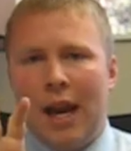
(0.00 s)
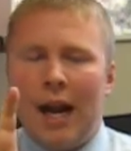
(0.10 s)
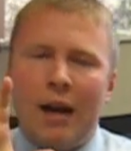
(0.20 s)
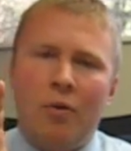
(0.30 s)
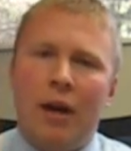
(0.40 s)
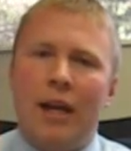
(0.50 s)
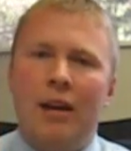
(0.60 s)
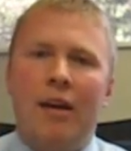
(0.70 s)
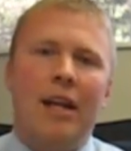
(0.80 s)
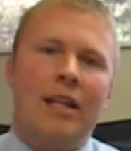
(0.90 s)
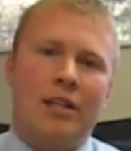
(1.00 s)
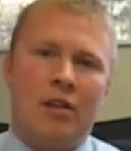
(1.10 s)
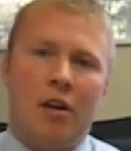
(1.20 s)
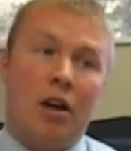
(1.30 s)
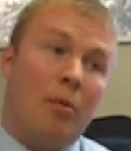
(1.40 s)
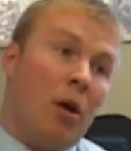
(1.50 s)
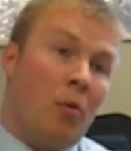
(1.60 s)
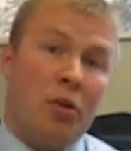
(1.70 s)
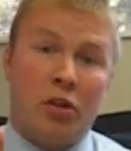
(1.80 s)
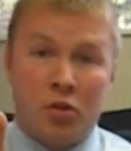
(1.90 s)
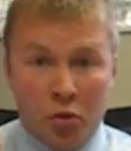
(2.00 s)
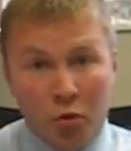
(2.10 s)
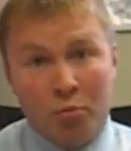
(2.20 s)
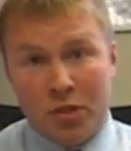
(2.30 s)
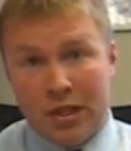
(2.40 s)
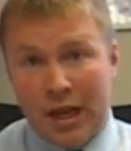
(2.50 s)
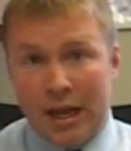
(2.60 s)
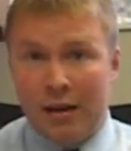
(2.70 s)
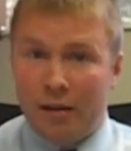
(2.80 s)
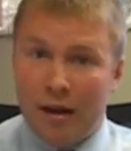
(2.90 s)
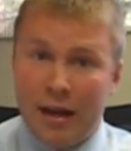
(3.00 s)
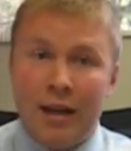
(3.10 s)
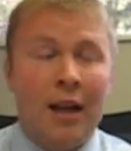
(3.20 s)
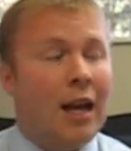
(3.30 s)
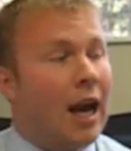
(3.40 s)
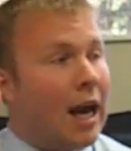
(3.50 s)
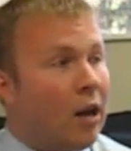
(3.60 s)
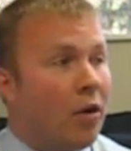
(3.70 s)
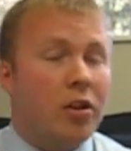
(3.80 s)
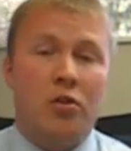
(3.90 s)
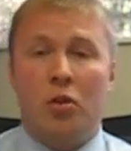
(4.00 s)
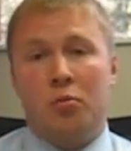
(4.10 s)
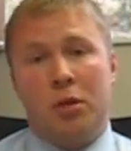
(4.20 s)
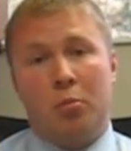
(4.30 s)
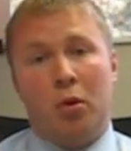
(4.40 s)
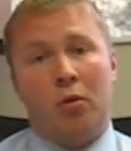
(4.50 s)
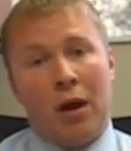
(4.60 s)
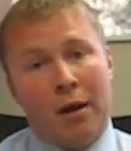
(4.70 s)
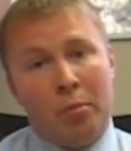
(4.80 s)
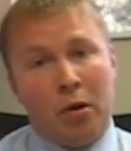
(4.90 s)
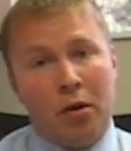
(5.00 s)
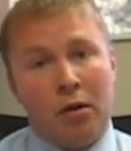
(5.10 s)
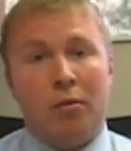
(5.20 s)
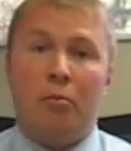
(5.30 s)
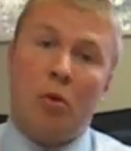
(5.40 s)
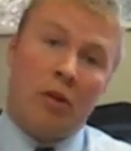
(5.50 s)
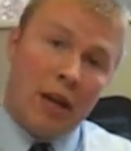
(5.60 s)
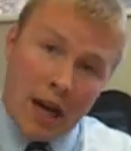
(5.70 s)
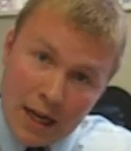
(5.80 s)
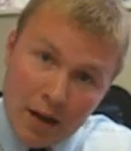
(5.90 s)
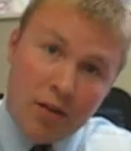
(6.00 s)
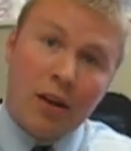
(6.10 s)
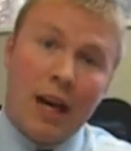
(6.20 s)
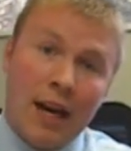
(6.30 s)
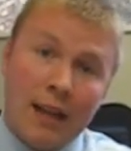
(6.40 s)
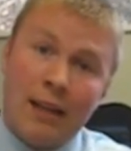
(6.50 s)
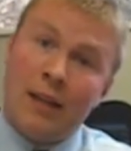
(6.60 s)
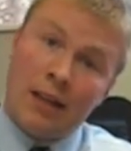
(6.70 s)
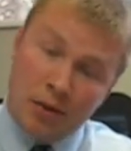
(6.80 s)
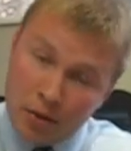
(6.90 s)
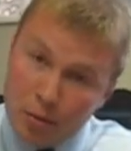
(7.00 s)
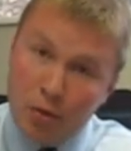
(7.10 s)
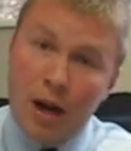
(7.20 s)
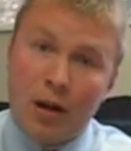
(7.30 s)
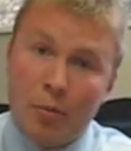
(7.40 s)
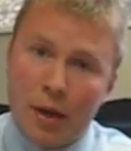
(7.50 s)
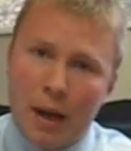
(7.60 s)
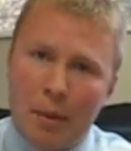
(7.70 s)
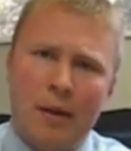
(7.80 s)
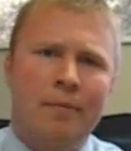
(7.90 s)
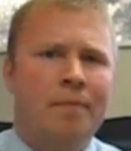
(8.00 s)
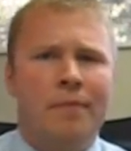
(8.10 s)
And I don't want to hear any of this talk about what the troops say, all right? I know the troops support Ron Paul more than any other candidate, including Barack Obama.